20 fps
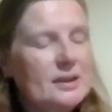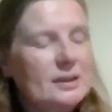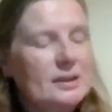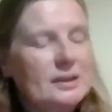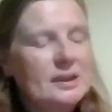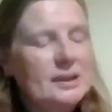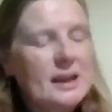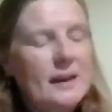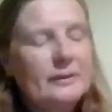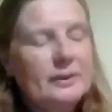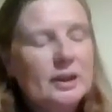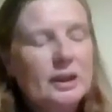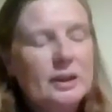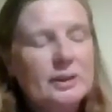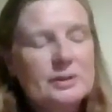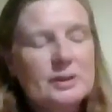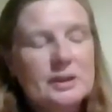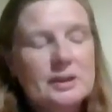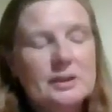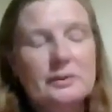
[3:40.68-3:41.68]
So 7
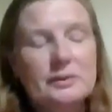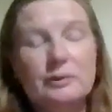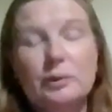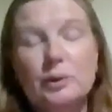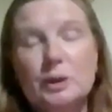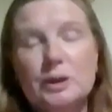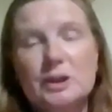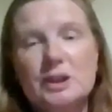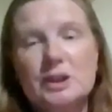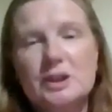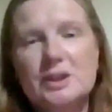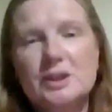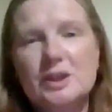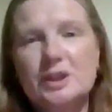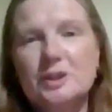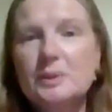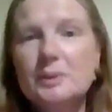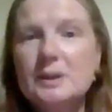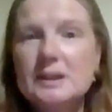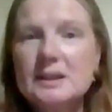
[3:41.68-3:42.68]
goes into
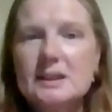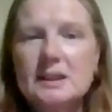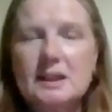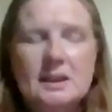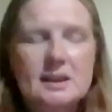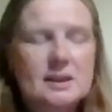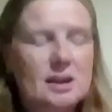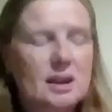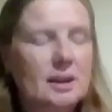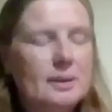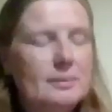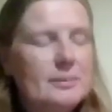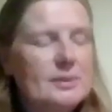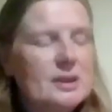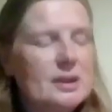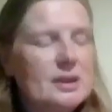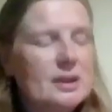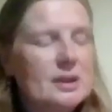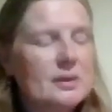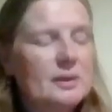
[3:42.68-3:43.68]
42 6
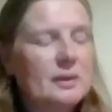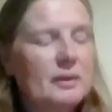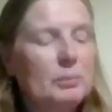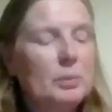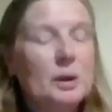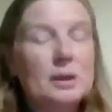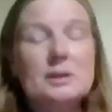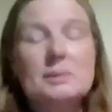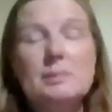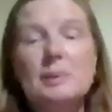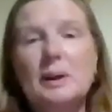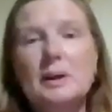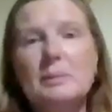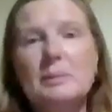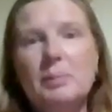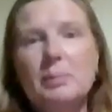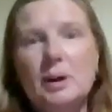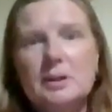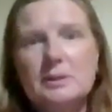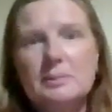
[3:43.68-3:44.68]
times. I've multiplied
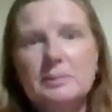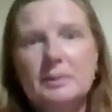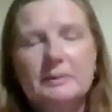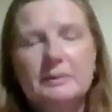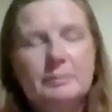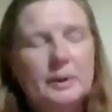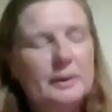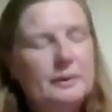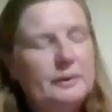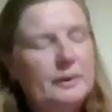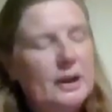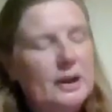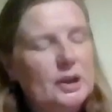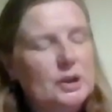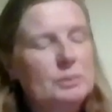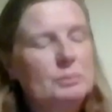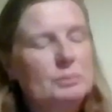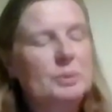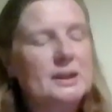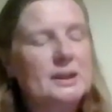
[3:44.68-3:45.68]
the bottom of my
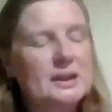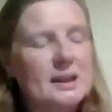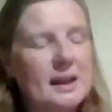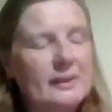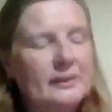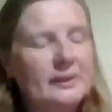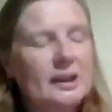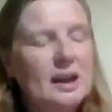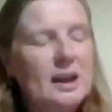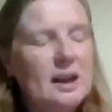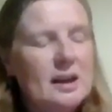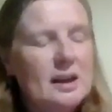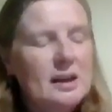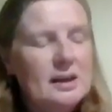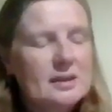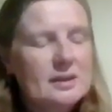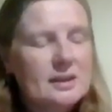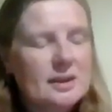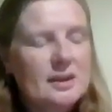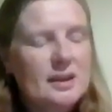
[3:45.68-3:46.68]
fraction by 7.
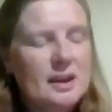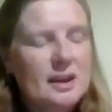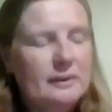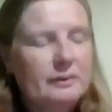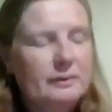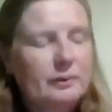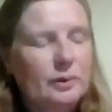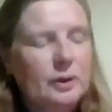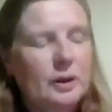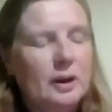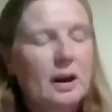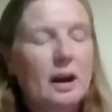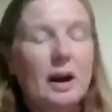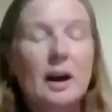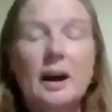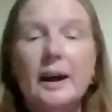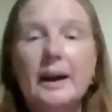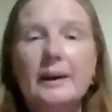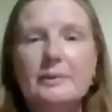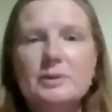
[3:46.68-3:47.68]
So therefore,
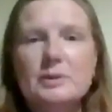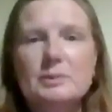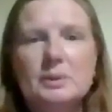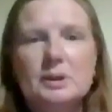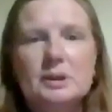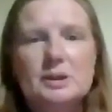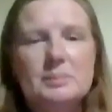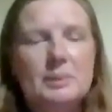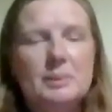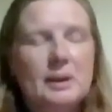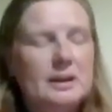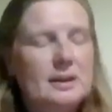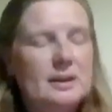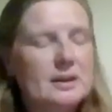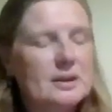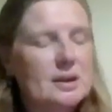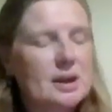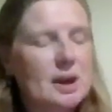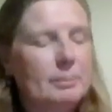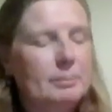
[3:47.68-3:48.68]
I have to multiply
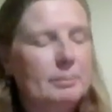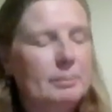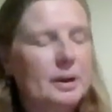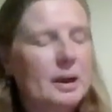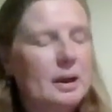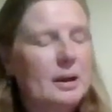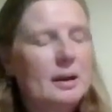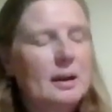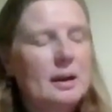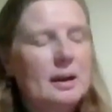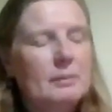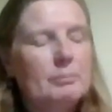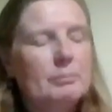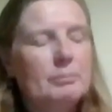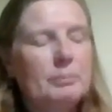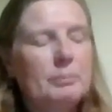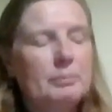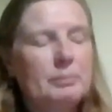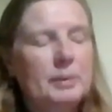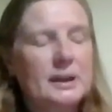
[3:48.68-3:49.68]
the top
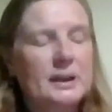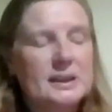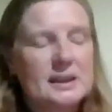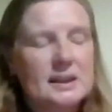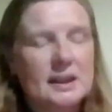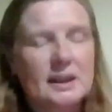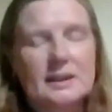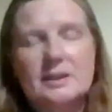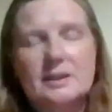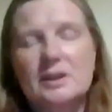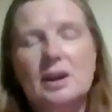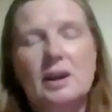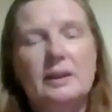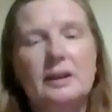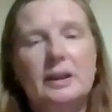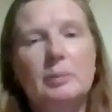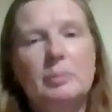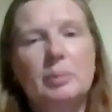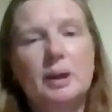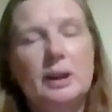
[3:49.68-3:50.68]
by 6.
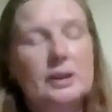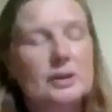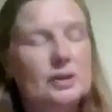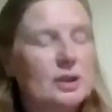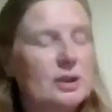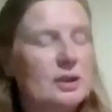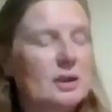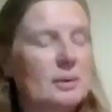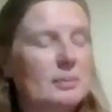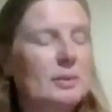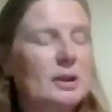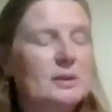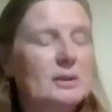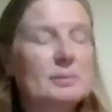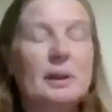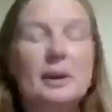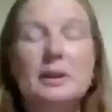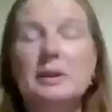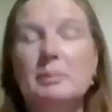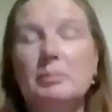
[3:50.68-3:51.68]
Sorry, apologies. I
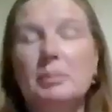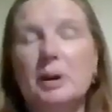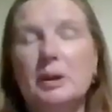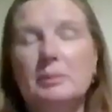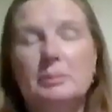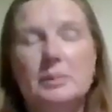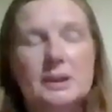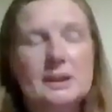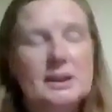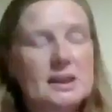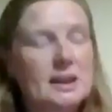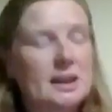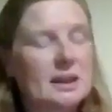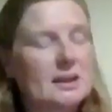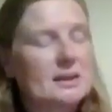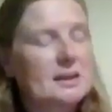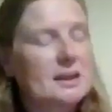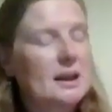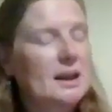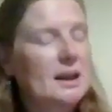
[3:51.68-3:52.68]
multiplied the bottom by
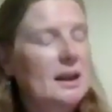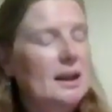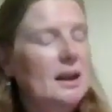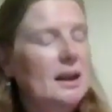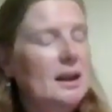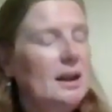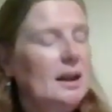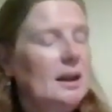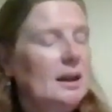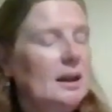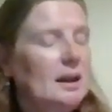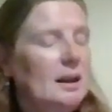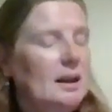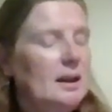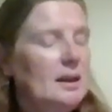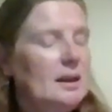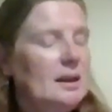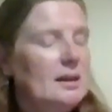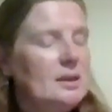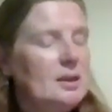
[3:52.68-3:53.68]
6.
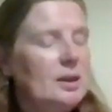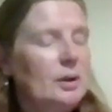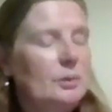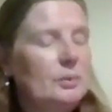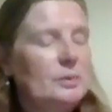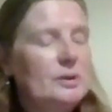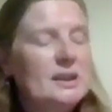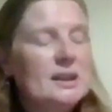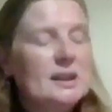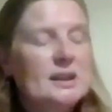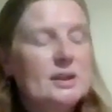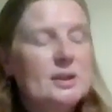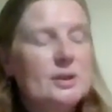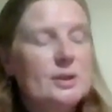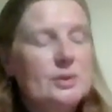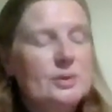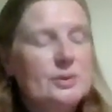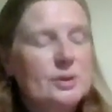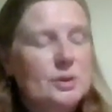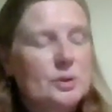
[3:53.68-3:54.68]
So 6
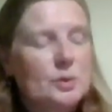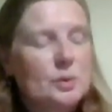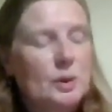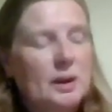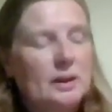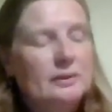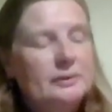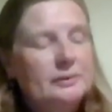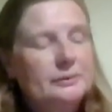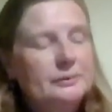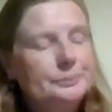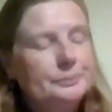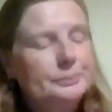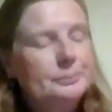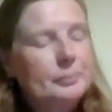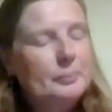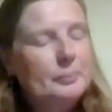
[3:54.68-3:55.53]
2s are 12.